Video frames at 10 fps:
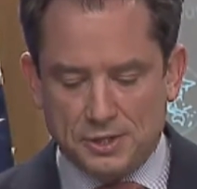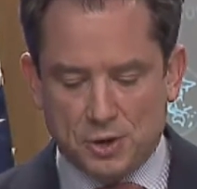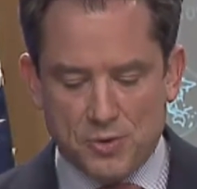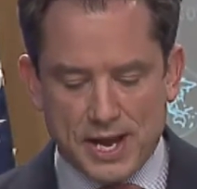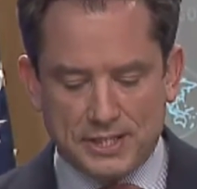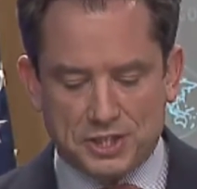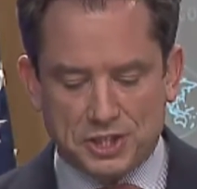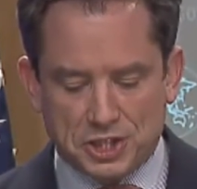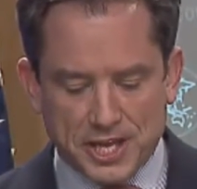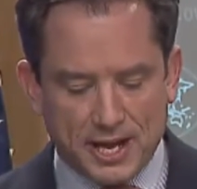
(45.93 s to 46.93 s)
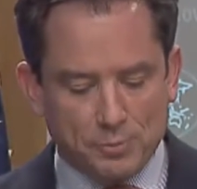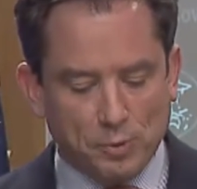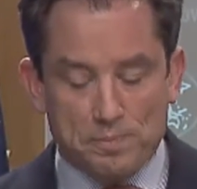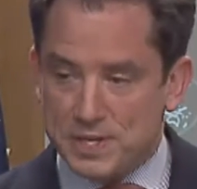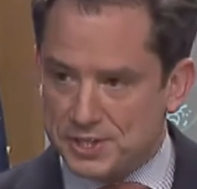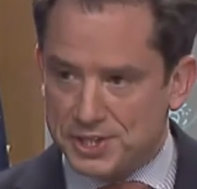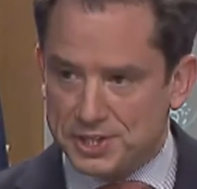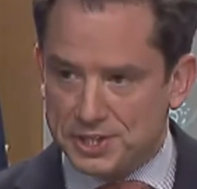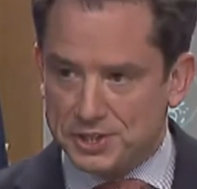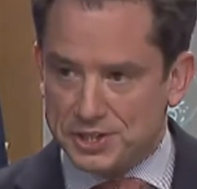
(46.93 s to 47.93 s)
to create sustainable
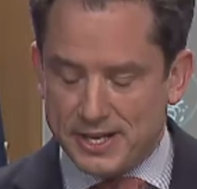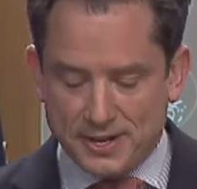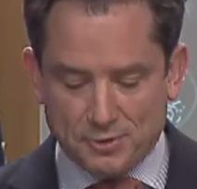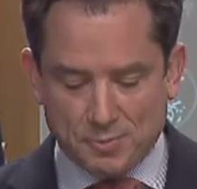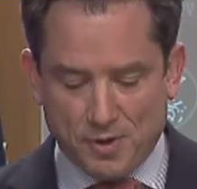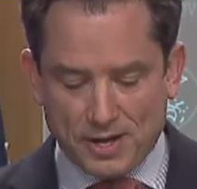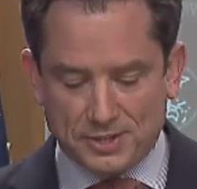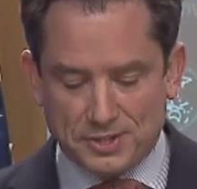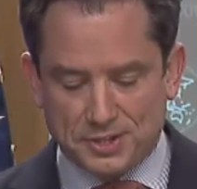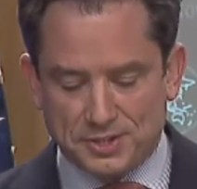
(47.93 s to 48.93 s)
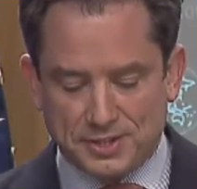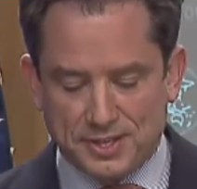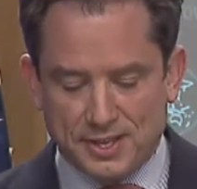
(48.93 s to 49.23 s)
businesses and enterprises.